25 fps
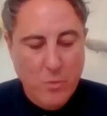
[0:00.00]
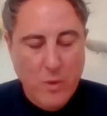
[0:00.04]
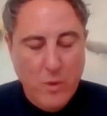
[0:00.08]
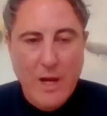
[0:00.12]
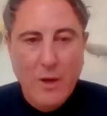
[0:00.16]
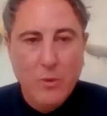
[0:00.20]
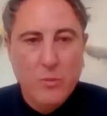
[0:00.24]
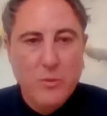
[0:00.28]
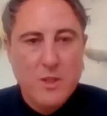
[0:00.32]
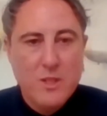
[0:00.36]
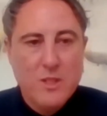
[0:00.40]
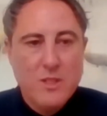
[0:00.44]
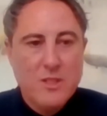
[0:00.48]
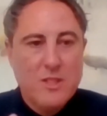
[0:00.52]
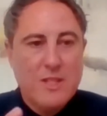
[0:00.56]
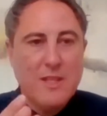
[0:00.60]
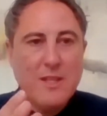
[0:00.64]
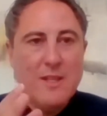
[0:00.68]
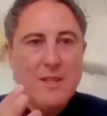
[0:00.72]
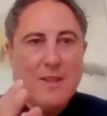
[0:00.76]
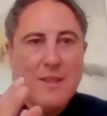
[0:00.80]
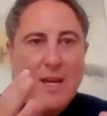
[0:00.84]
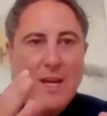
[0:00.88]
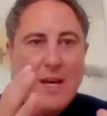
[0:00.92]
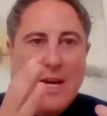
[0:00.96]
How does
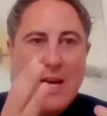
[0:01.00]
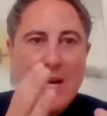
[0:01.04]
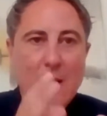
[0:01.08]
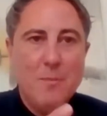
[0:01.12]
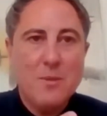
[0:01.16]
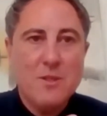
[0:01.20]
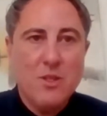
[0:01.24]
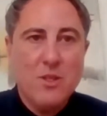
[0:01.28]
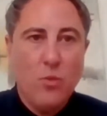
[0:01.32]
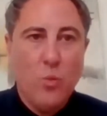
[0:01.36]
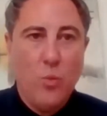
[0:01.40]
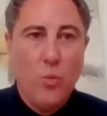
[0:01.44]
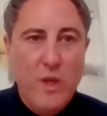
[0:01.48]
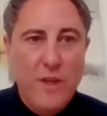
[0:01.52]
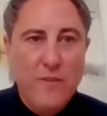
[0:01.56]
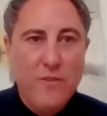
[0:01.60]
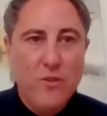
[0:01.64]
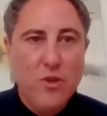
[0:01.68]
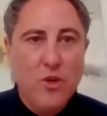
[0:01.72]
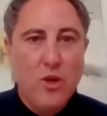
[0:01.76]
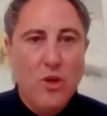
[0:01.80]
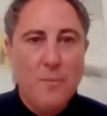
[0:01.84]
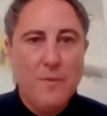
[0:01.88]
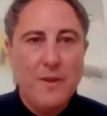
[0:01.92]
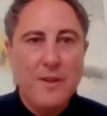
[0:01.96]
the habits that we've
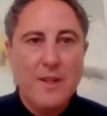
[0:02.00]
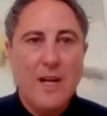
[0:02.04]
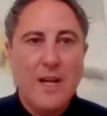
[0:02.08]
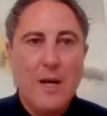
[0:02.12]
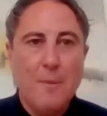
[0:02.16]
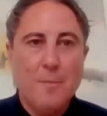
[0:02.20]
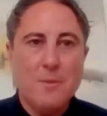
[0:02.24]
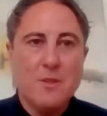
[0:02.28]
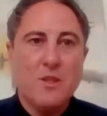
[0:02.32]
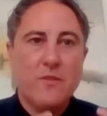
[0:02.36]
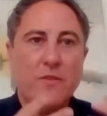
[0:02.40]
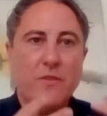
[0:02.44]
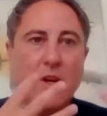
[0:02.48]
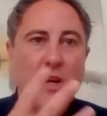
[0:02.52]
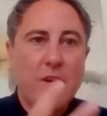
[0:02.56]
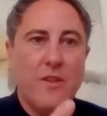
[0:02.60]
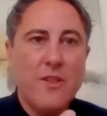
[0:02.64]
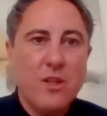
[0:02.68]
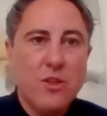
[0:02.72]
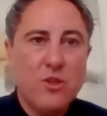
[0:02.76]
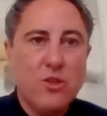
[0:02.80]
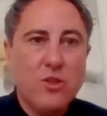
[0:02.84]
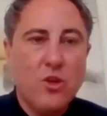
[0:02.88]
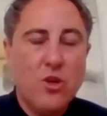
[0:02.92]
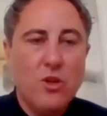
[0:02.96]
got and the habits that
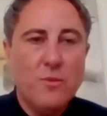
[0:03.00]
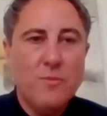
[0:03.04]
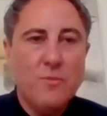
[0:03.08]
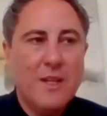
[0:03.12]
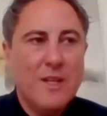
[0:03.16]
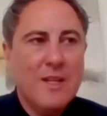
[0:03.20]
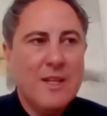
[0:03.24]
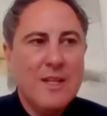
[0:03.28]
others got,